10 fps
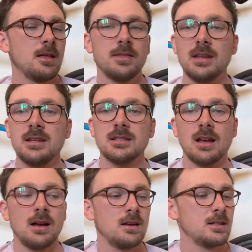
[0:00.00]
These
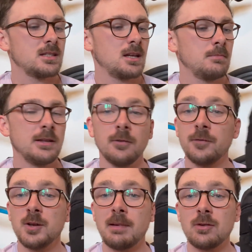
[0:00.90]
are some little
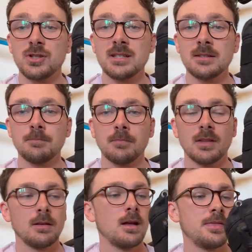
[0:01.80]
food pouches.
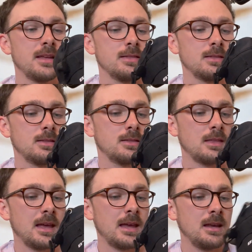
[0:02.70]
I think
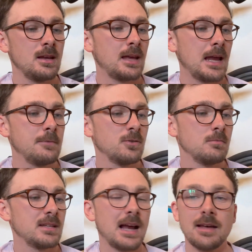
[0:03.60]
they came from
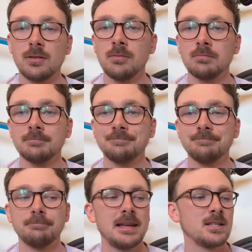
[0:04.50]
Decathlon,
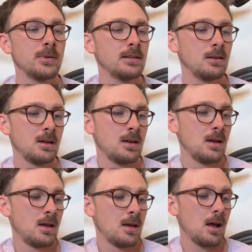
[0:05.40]
B-Twin.
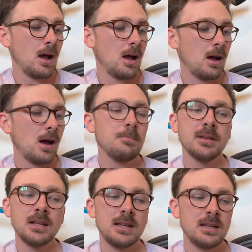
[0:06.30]
I
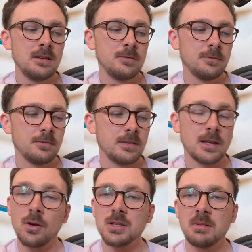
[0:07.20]
believe they
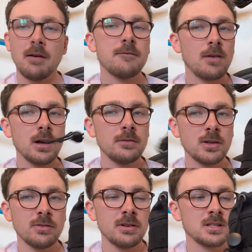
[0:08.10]
cost me about
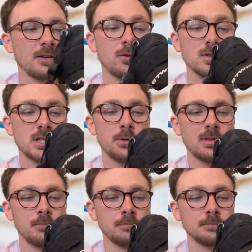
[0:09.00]
€5 and I've got 2 of them.